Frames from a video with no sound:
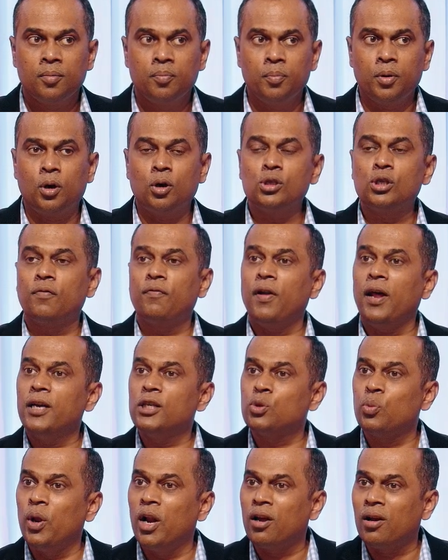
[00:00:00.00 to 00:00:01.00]
Because the
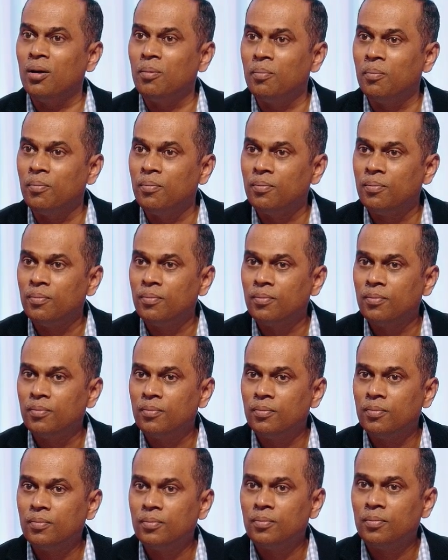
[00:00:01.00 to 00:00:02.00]
flies will come.
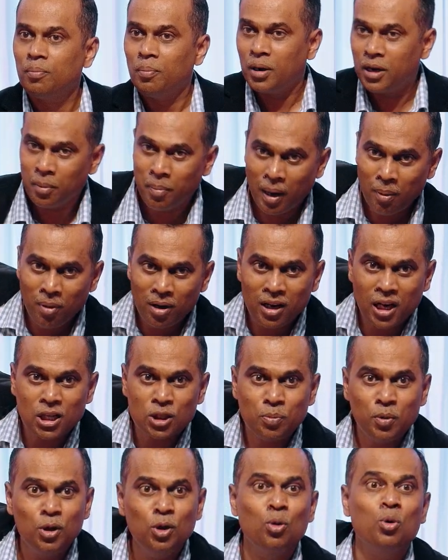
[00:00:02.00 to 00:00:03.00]
But the Bible
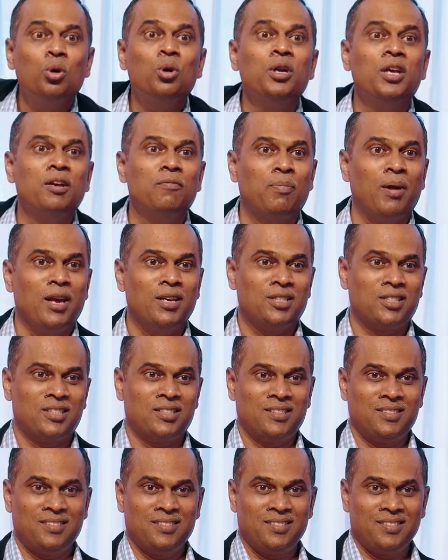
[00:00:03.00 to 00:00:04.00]
tells me you don't give place.
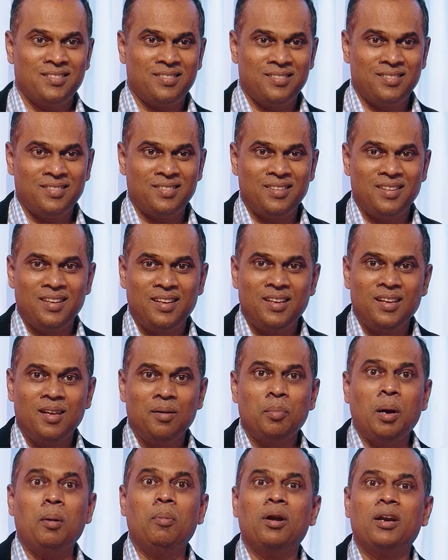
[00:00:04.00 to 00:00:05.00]

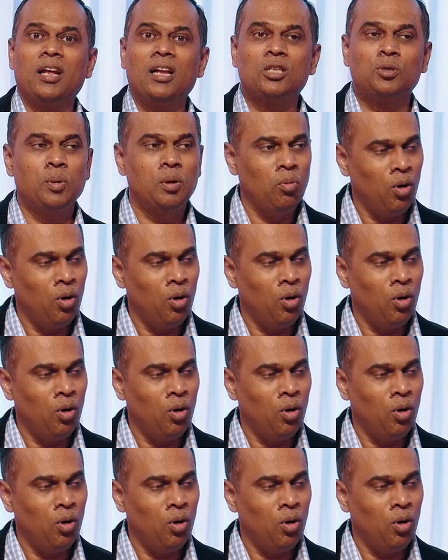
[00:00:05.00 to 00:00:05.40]
Amen. Bible tells me